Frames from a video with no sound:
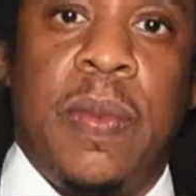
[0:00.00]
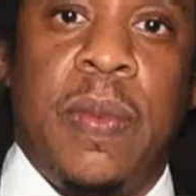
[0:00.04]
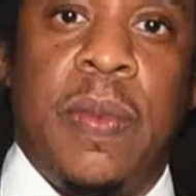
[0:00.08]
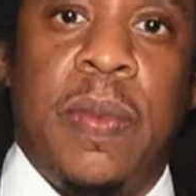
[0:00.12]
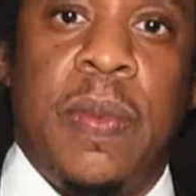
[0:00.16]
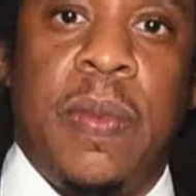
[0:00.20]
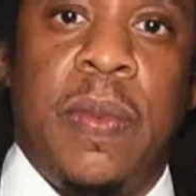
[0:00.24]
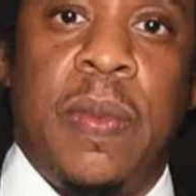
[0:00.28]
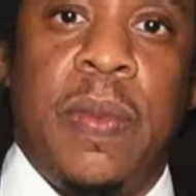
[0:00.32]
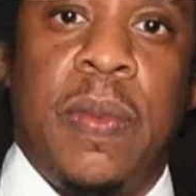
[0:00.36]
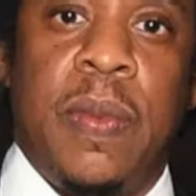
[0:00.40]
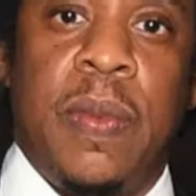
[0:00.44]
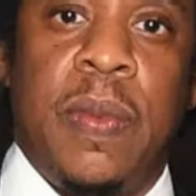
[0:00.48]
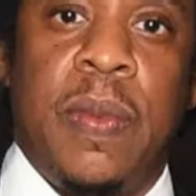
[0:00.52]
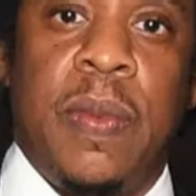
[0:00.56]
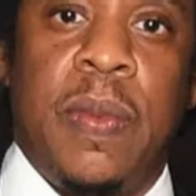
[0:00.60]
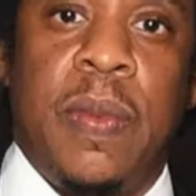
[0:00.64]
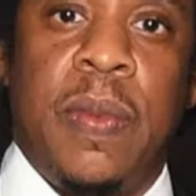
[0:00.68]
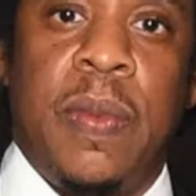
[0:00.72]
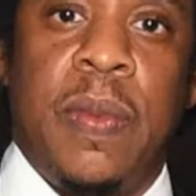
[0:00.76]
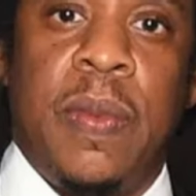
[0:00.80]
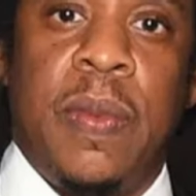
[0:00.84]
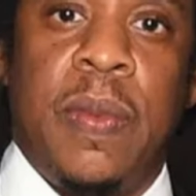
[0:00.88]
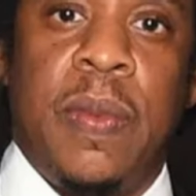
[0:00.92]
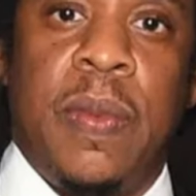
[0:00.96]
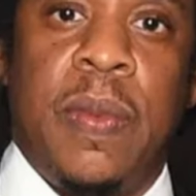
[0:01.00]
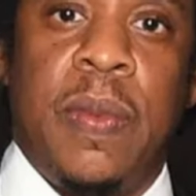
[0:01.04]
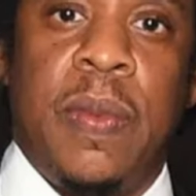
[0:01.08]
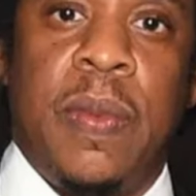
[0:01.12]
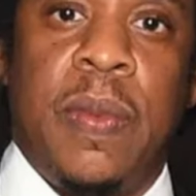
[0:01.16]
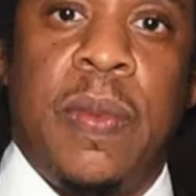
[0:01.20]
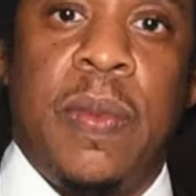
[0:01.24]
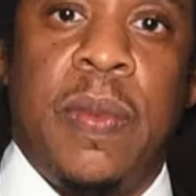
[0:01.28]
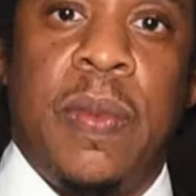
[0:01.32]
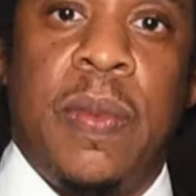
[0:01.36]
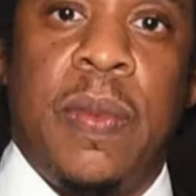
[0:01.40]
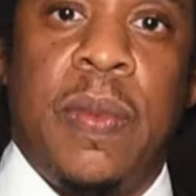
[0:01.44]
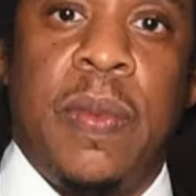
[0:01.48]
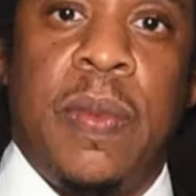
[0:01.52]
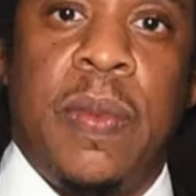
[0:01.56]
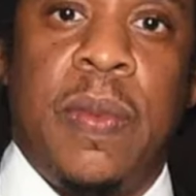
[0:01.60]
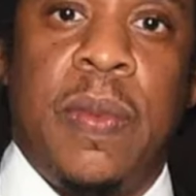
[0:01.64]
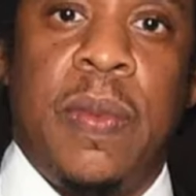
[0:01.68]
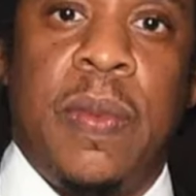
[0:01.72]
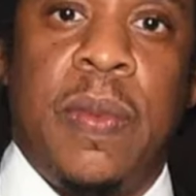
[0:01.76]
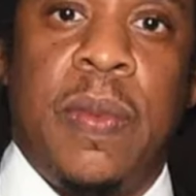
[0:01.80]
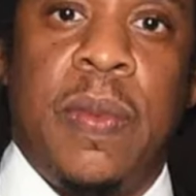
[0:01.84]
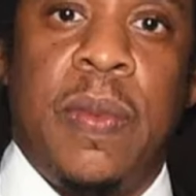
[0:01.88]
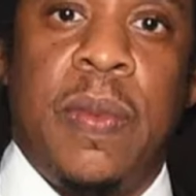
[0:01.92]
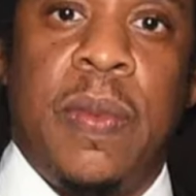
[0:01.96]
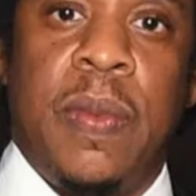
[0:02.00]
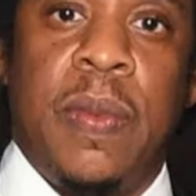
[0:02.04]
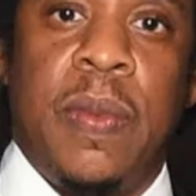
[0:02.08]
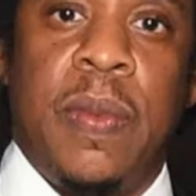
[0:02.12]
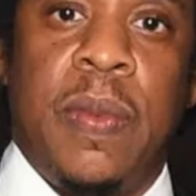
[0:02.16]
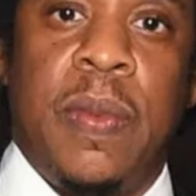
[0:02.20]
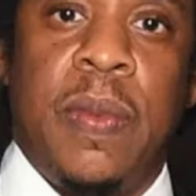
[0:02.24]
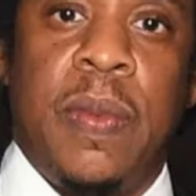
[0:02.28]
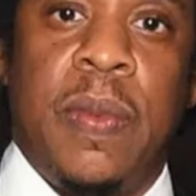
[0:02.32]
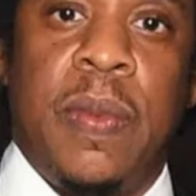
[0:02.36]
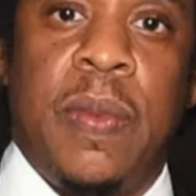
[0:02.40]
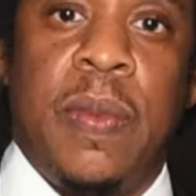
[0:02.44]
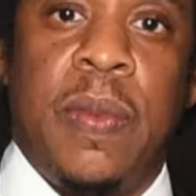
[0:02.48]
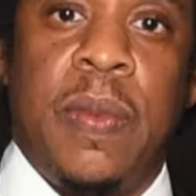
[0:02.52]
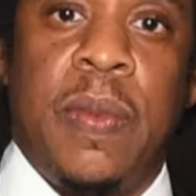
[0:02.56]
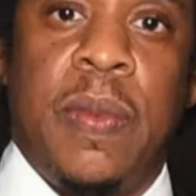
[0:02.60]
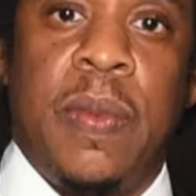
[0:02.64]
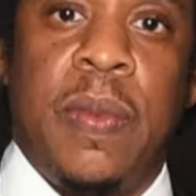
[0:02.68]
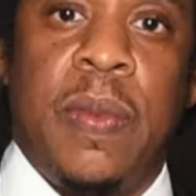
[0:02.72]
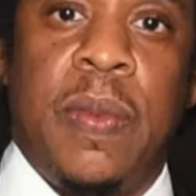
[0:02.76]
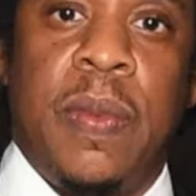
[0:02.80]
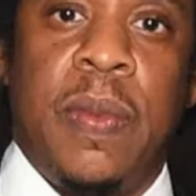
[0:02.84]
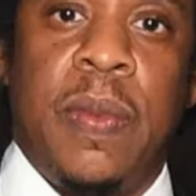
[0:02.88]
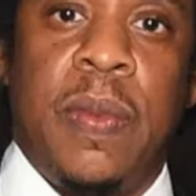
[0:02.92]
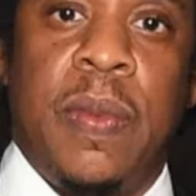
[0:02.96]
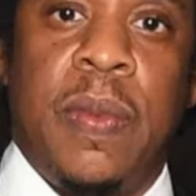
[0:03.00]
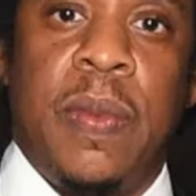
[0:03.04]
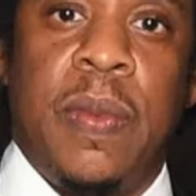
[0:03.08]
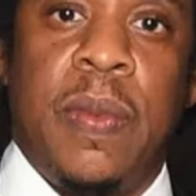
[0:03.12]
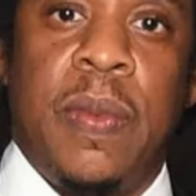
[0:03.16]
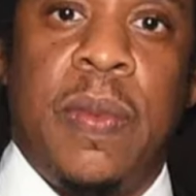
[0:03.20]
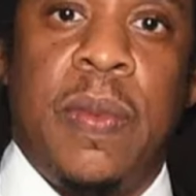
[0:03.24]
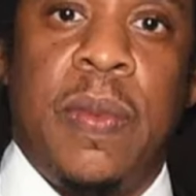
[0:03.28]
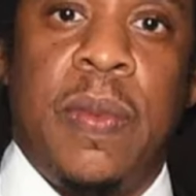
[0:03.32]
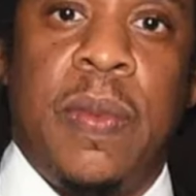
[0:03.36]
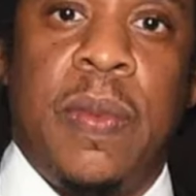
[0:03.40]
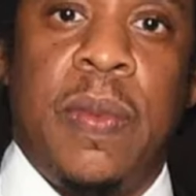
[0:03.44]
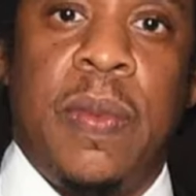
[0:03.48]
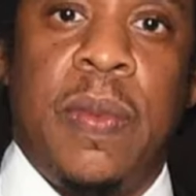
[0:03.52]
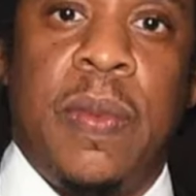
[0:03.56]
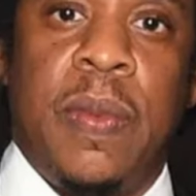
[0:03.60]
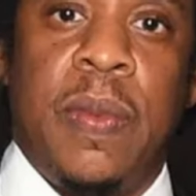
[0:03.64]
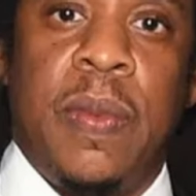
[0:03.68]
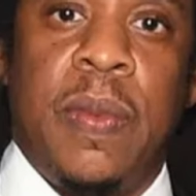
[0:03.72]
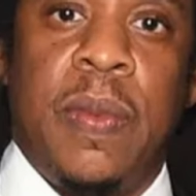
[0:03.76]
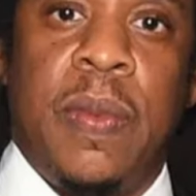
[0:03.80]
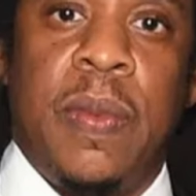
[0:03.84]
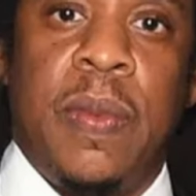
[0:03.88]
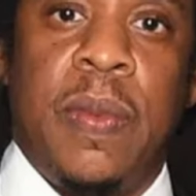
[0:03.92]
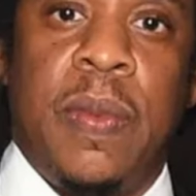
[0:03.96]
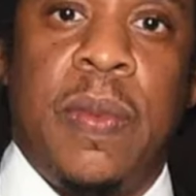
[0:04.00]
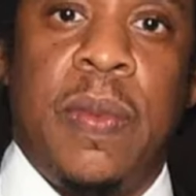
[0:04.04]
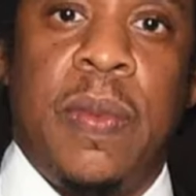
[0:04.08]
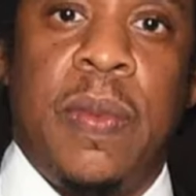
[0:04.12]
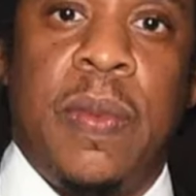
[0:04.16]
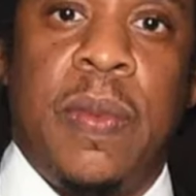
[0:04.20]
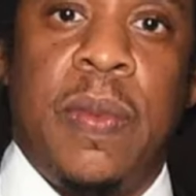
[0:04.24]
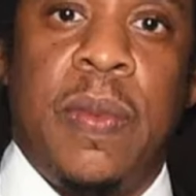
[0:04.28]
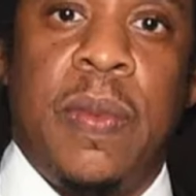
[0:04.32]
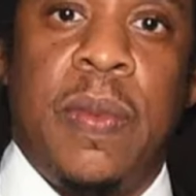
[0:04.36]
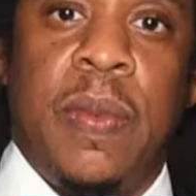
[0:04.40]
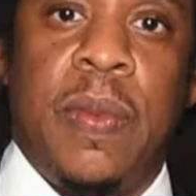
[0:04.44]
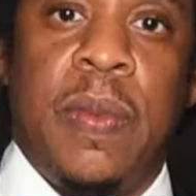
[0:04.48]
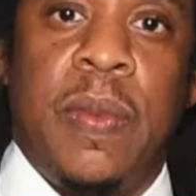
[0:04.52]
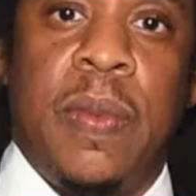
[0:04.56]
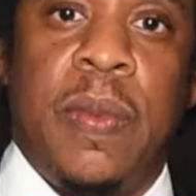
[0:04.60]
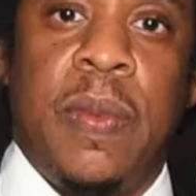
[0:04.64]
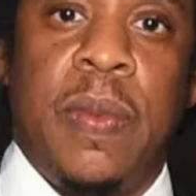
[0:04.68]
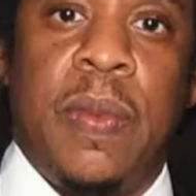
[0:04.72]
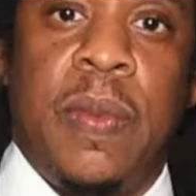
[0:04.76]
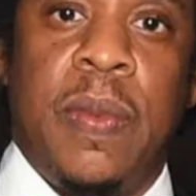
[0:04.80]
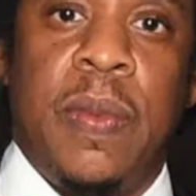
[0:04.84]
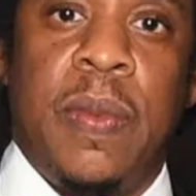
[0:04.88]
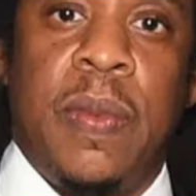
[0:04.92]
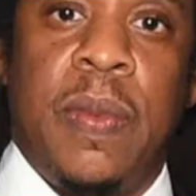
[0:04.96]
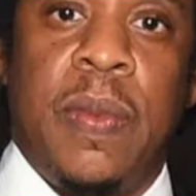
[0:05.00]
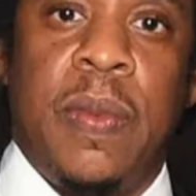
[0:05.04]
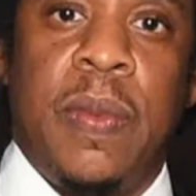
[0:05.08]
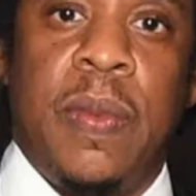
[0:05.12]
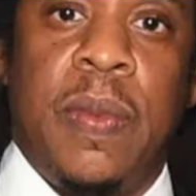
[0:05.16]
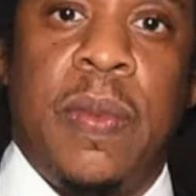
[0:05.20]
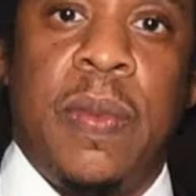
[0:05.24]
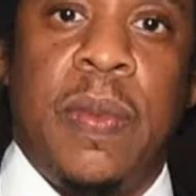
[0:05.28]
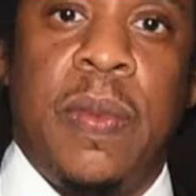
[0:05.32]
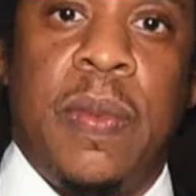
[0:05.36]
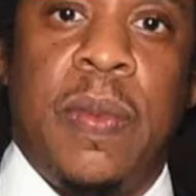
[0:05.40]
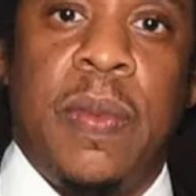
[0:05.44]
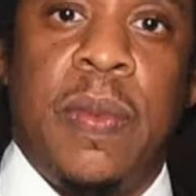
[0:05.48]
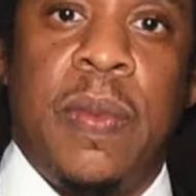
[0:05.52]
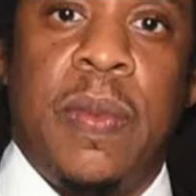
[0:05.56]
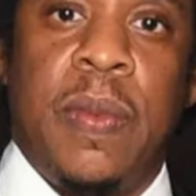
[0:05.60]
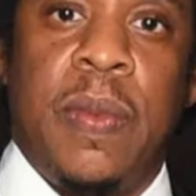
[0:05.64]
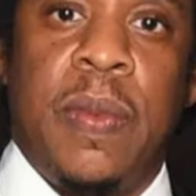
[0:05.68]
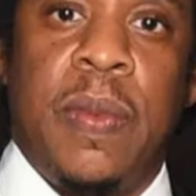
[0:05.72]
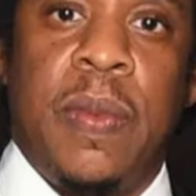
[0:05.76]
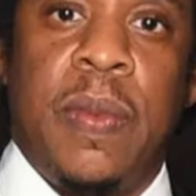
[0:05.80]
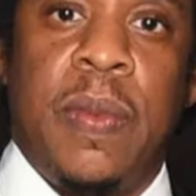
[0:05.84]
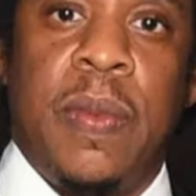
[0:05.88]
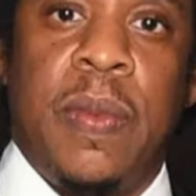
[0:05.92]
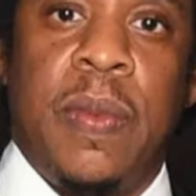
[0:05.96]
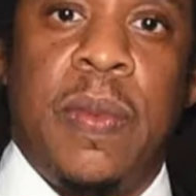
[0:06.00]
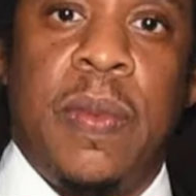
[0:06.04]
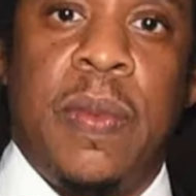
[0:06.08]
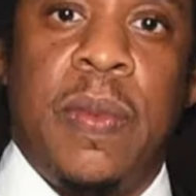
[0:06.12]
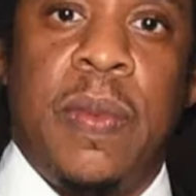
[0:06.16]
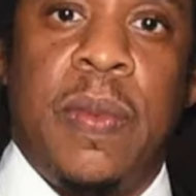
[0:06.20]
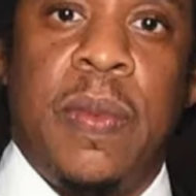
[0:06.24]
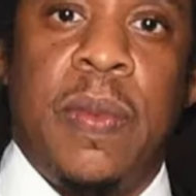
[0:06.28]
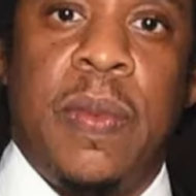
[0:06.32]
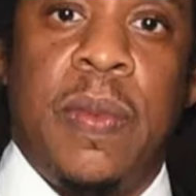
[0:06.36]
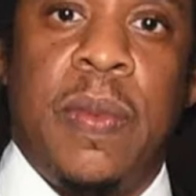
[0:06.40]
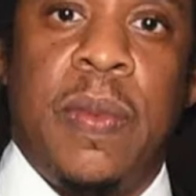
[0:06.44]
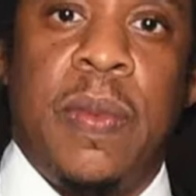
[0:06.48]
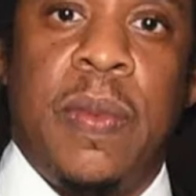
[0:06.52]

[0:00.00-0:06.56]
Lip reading: (not speaking)